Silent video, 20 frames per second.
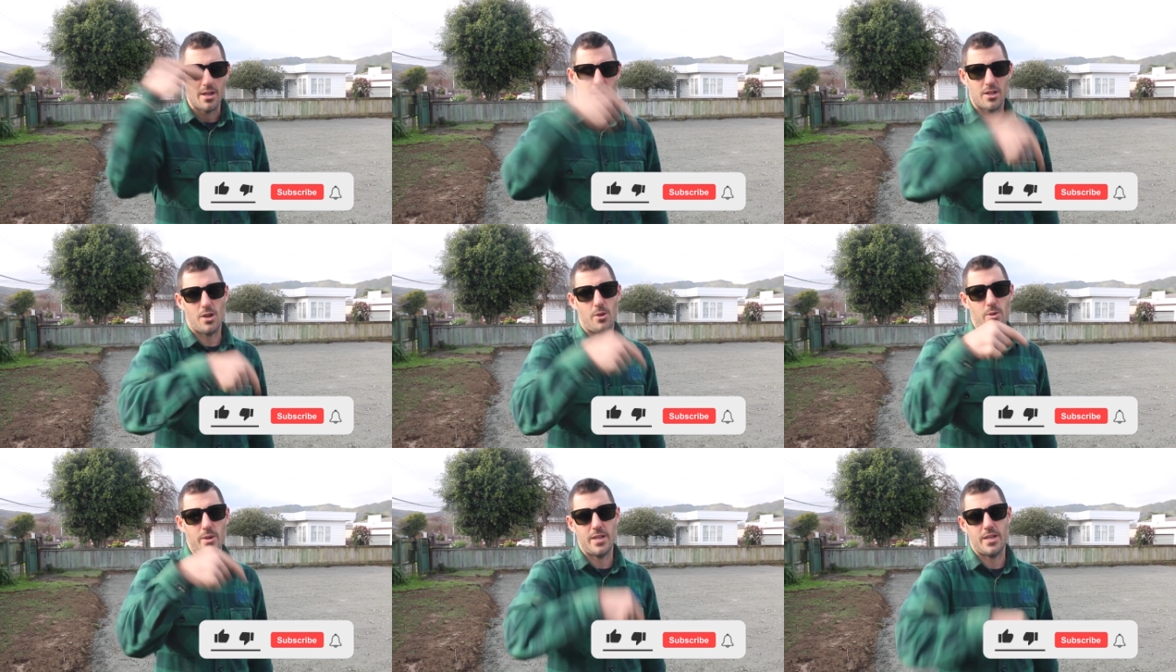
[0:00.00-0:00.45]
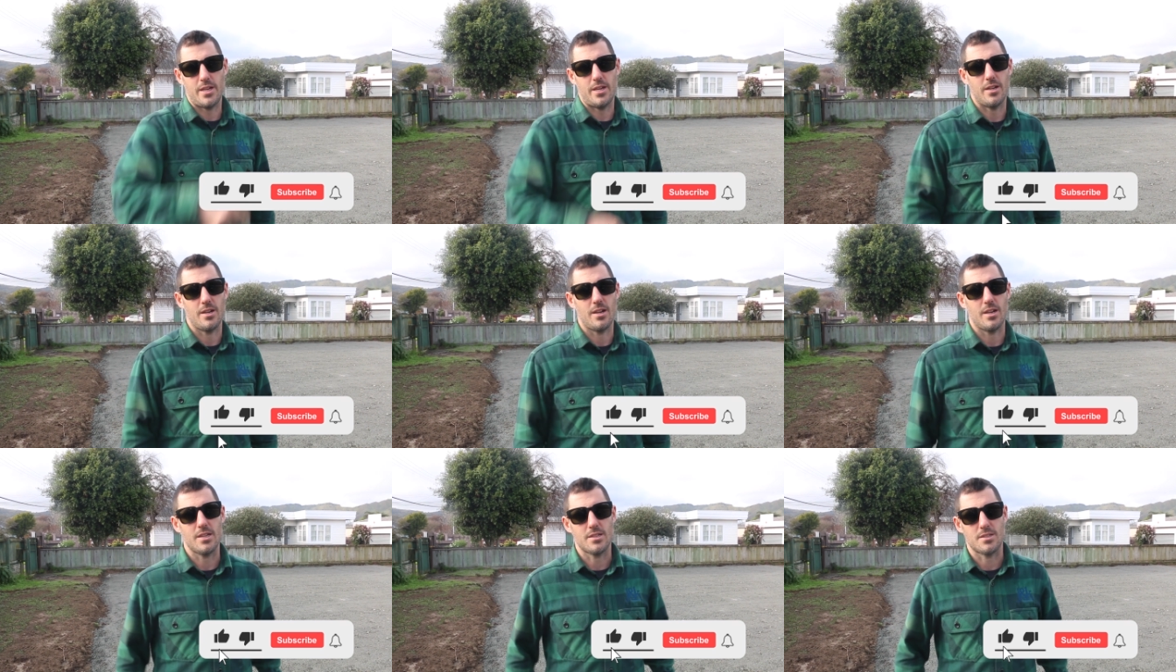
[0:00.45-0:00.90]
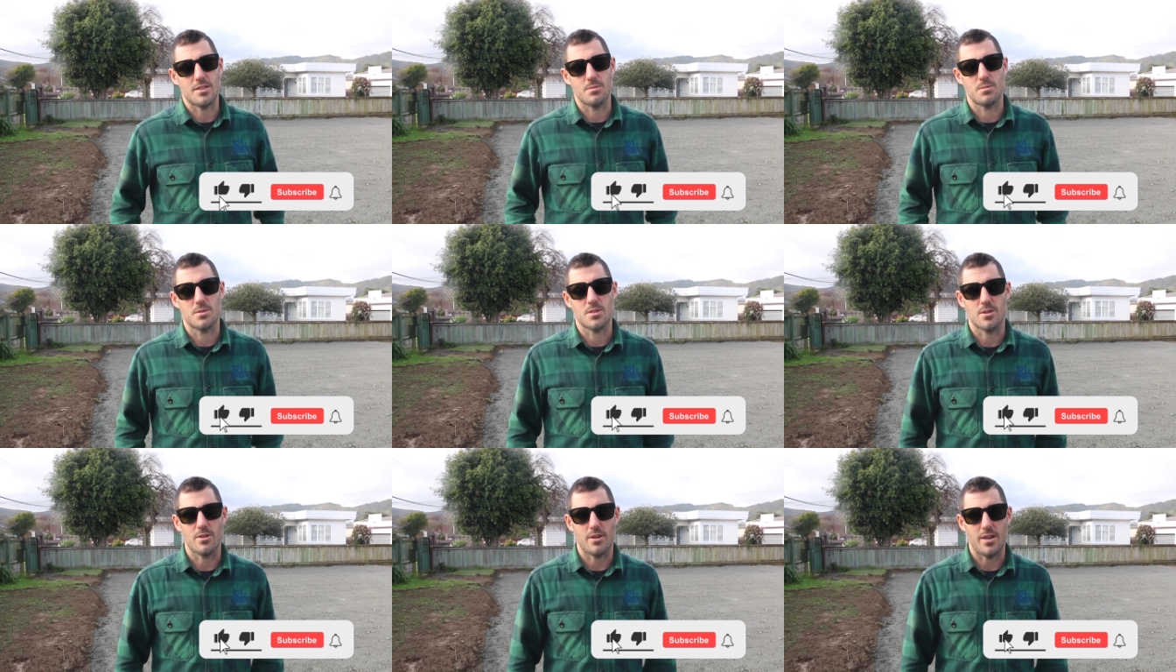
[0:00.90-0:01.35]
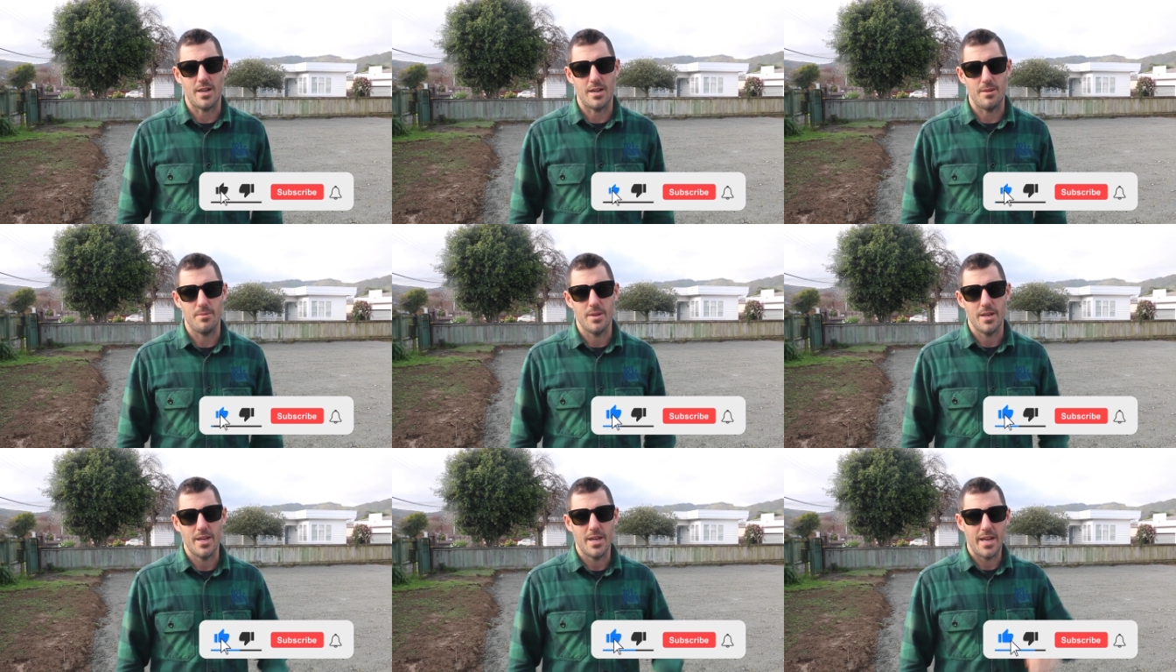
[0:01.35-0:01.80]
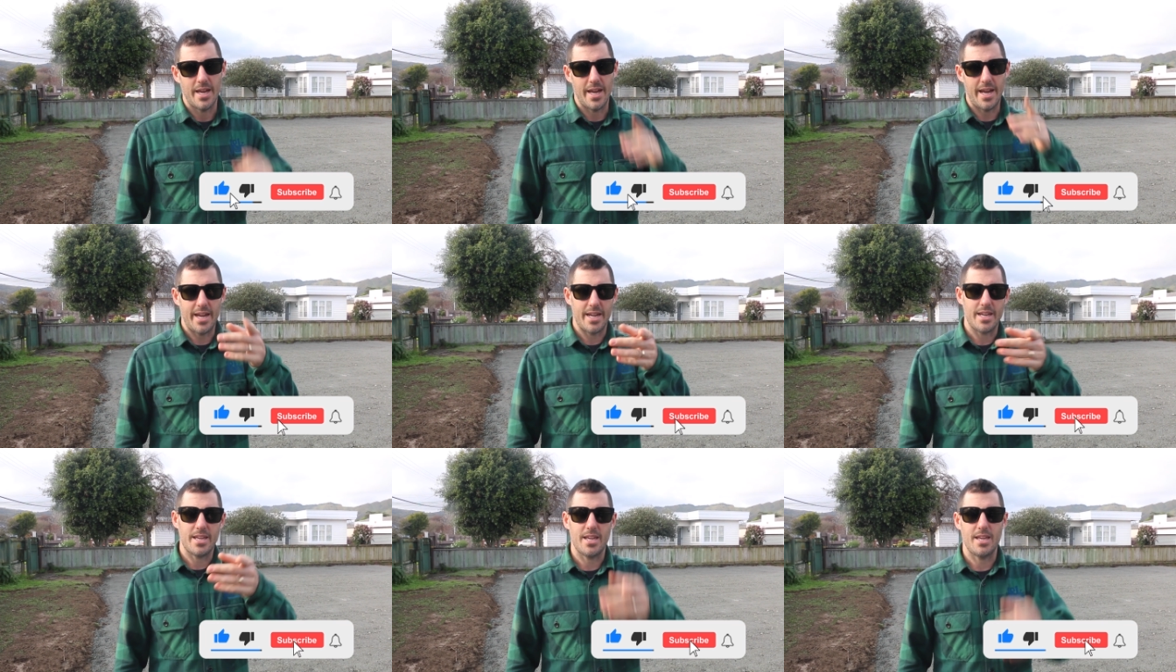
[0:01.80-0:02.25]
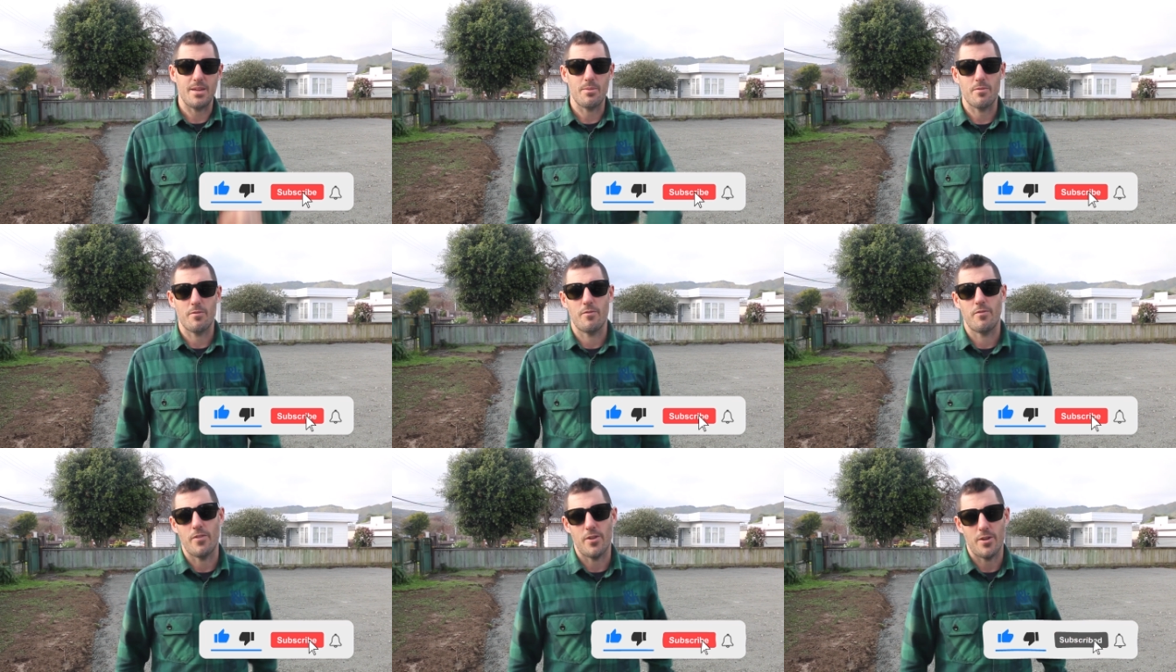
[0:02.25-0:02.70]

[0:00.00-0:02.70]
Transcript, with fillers: go ahead, click subscribe, and keep.